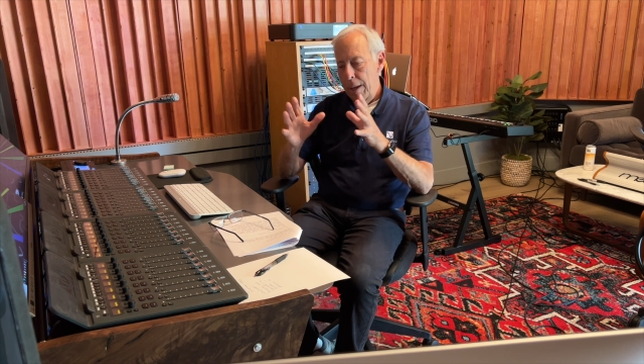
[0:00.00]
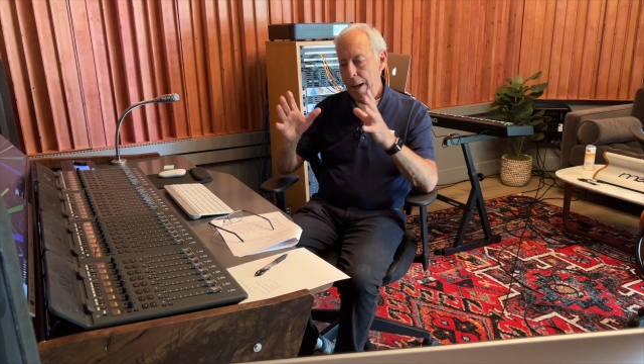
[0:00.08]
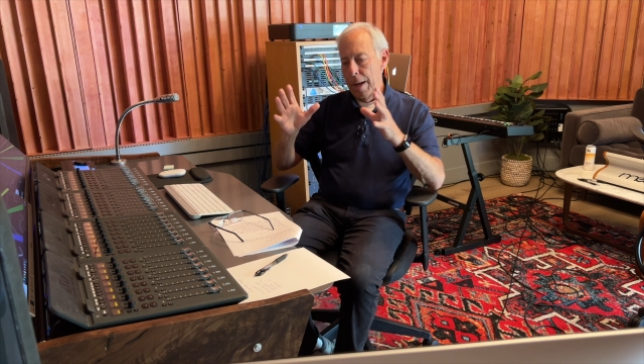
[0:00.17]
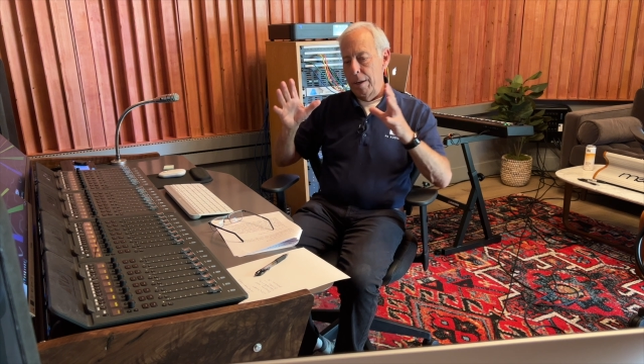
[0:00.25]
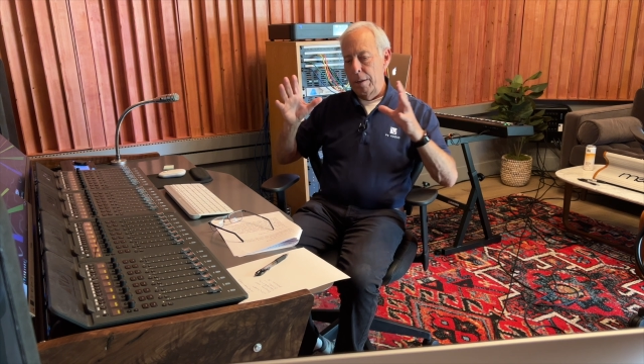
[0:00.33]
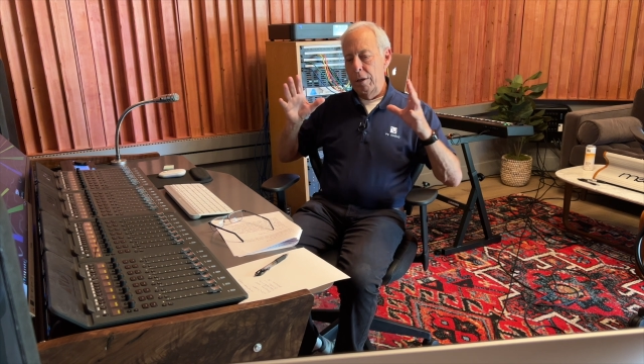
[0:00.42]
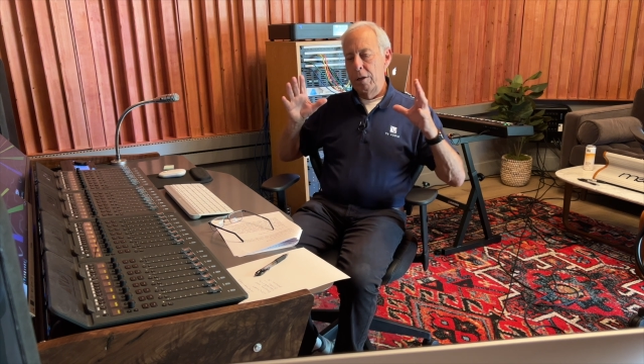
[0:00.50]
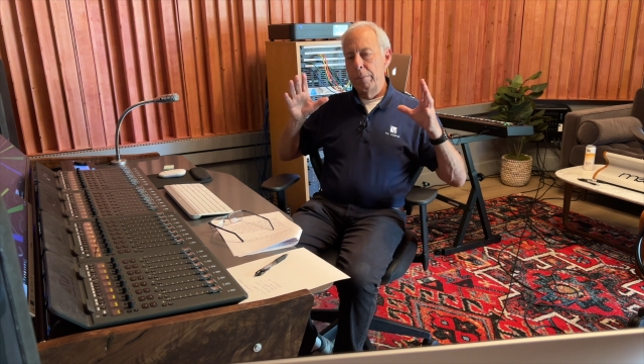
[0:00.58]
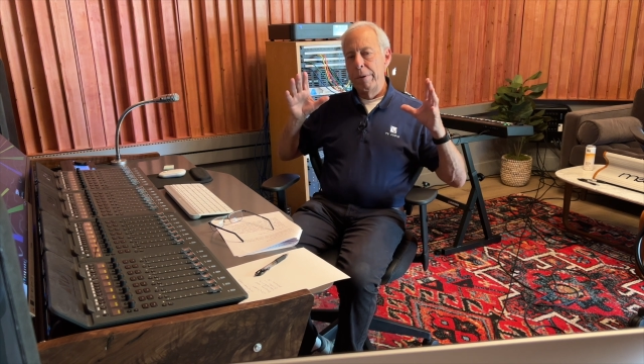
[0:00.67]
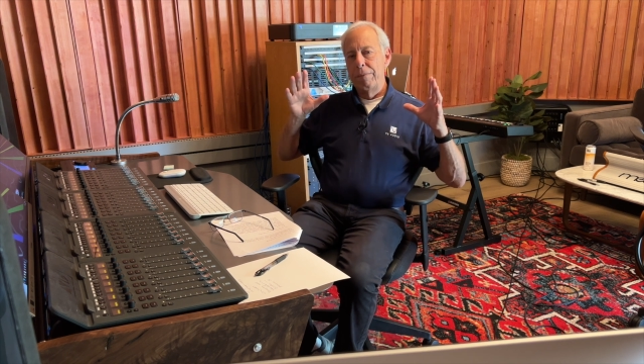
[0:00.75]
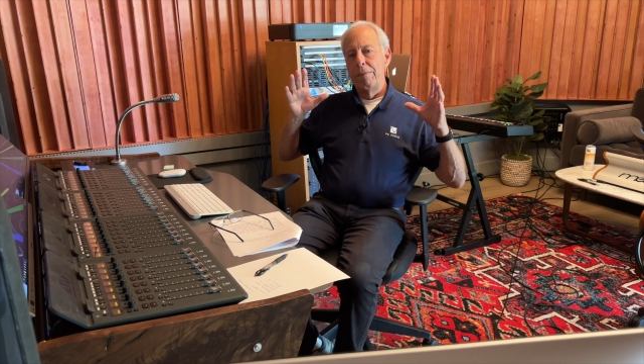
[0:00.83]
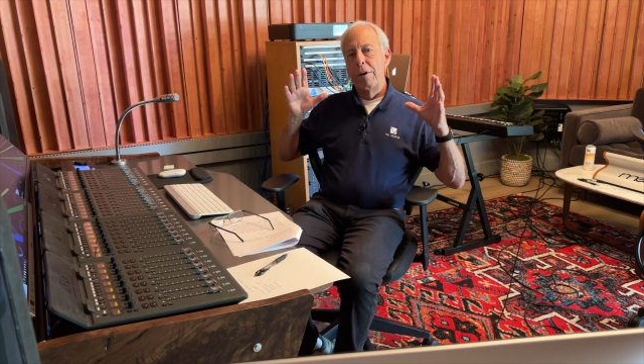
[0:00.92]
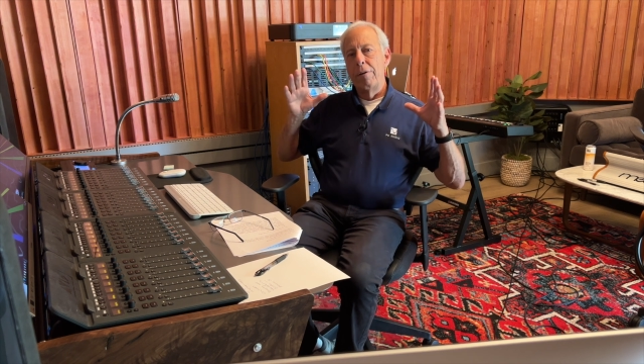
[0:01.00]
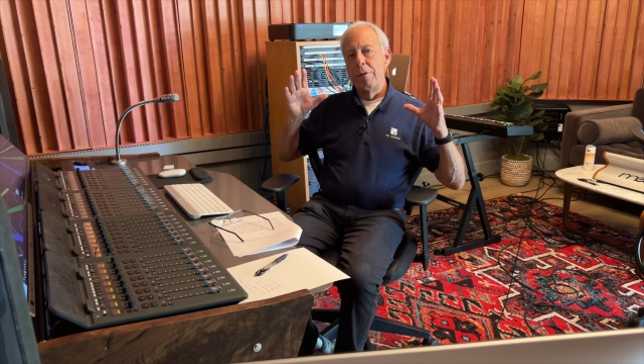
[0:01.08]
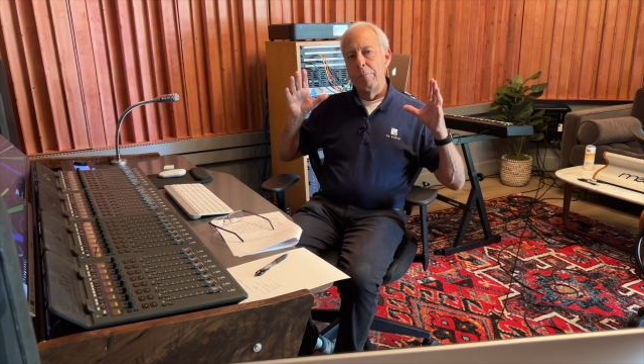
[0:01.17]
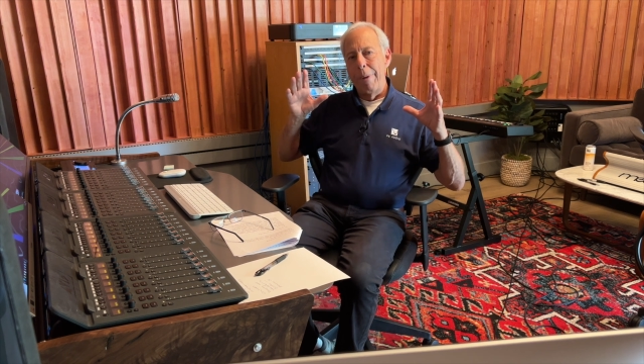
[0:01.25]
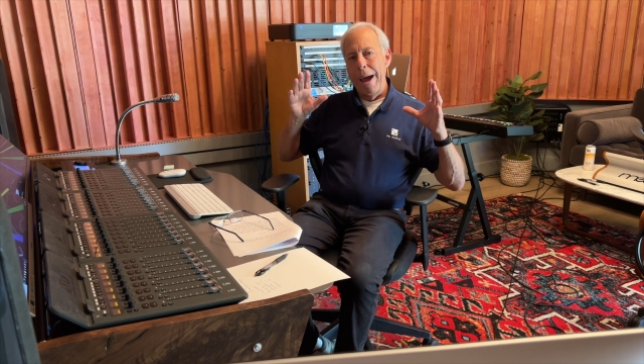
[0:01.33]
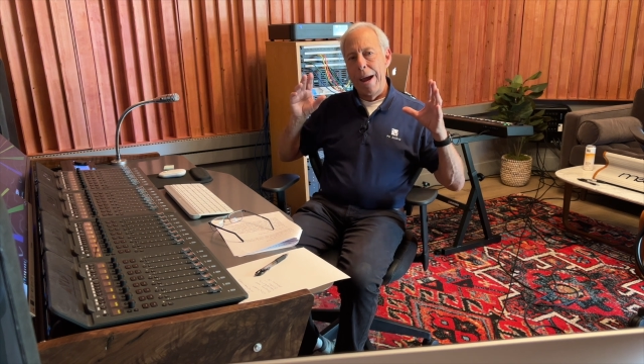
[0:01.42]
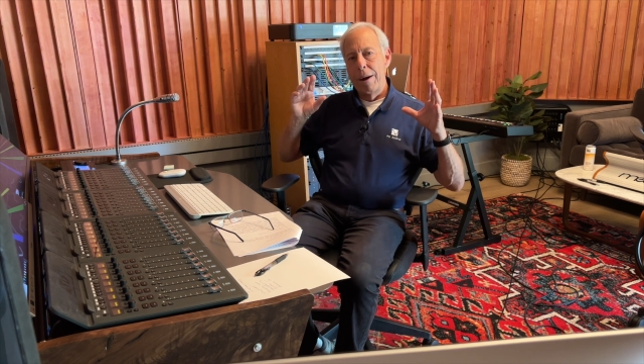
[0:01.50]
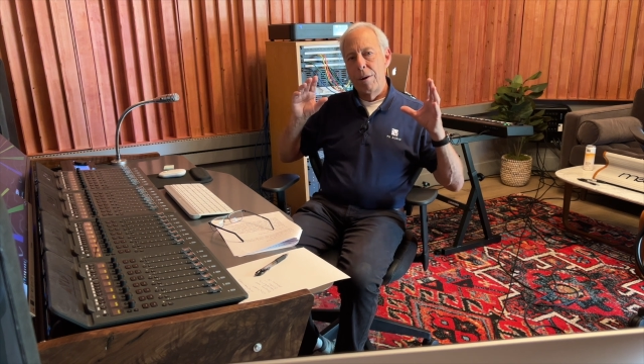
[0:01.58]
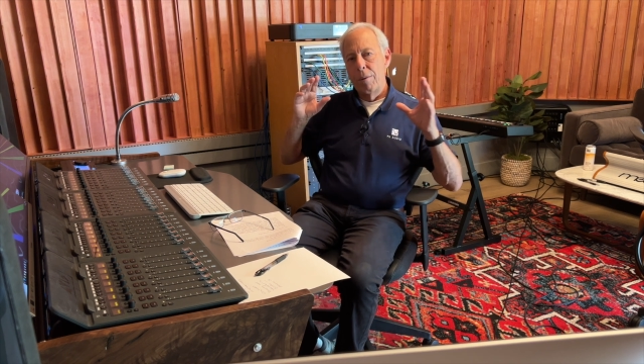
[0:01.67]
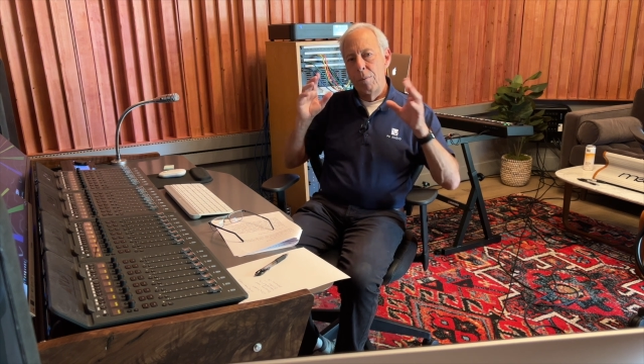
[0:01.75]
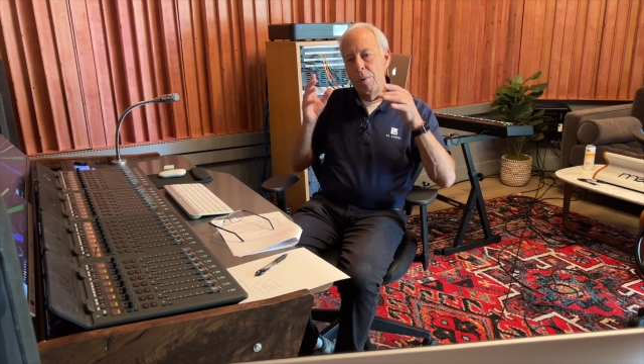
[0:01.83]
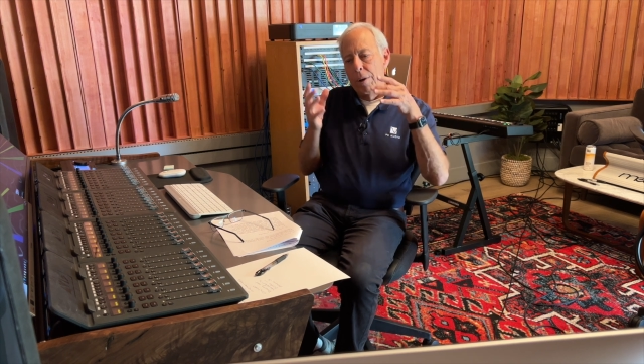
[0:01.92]
and a little bit farther back
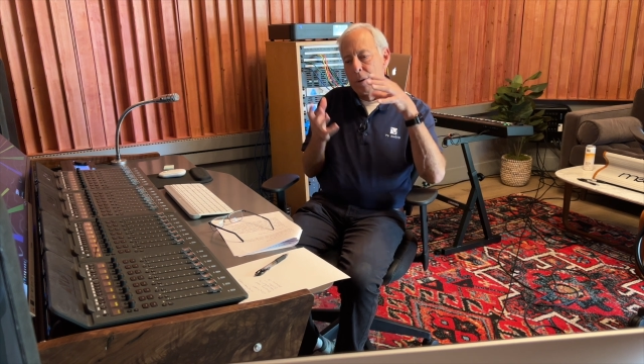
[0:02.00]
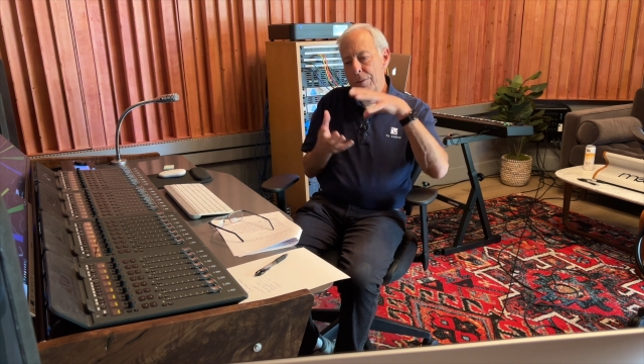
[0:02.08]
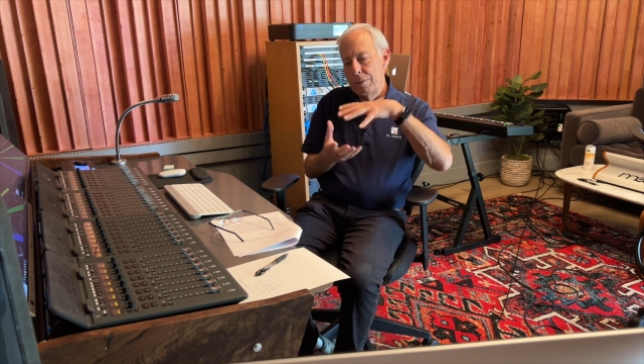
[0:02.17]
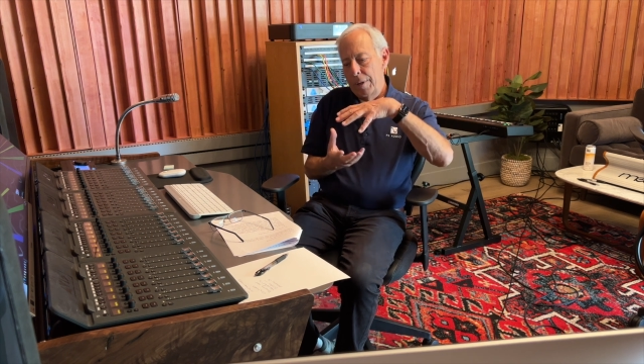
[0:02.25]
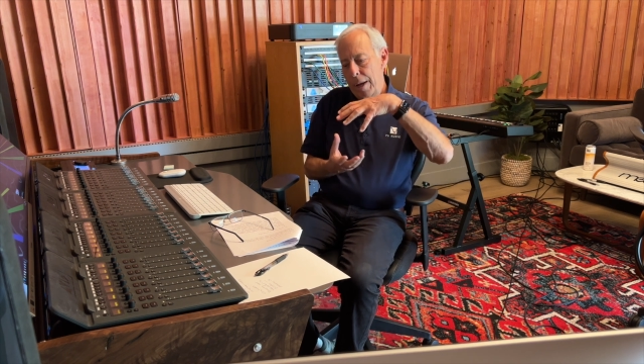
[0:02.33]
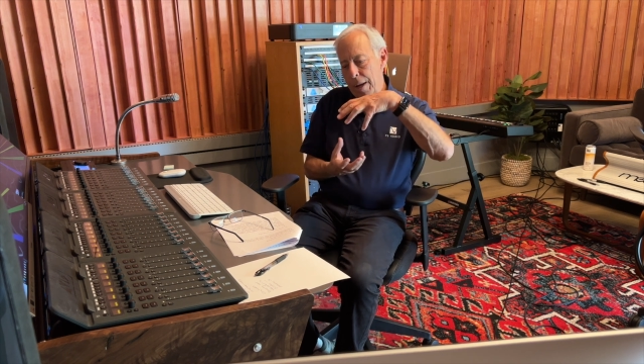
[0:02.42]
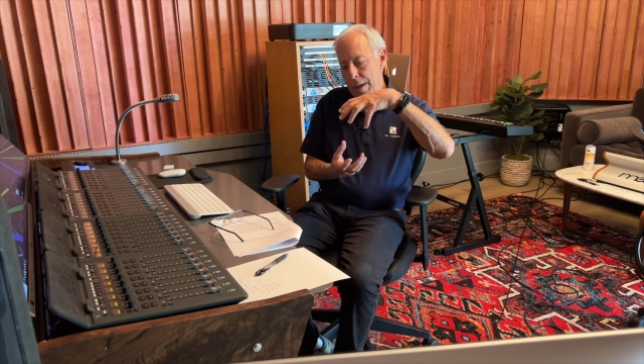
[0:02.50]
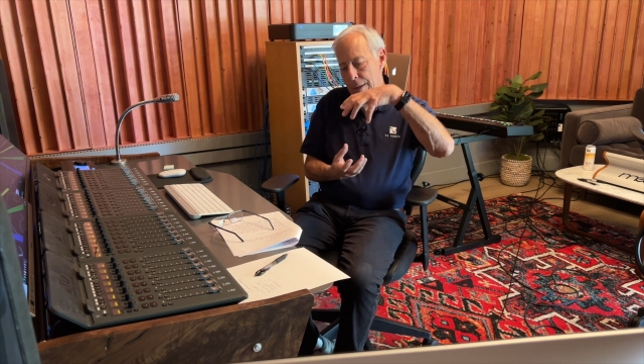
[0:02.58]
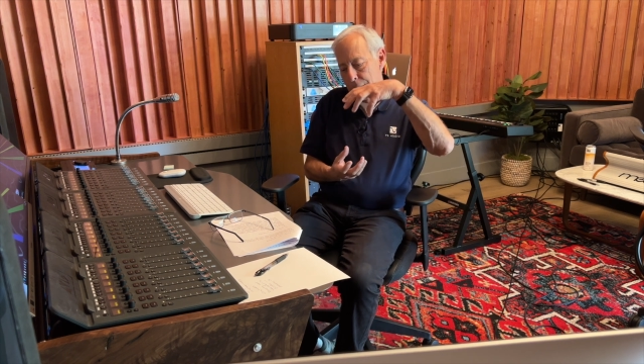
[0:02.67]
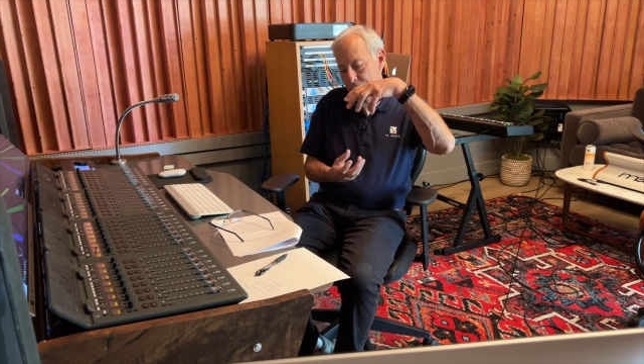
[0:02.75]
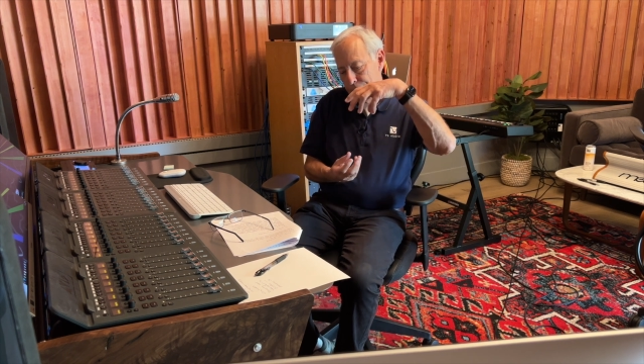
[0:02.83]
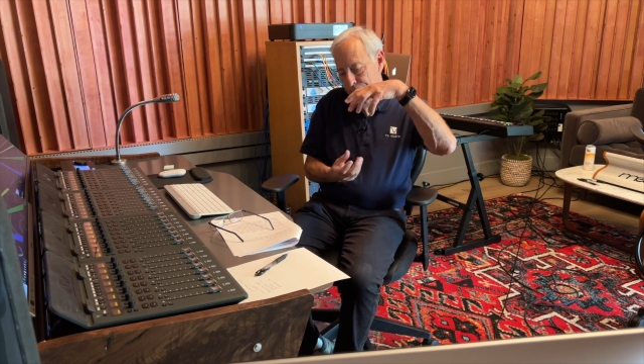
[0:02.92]
was a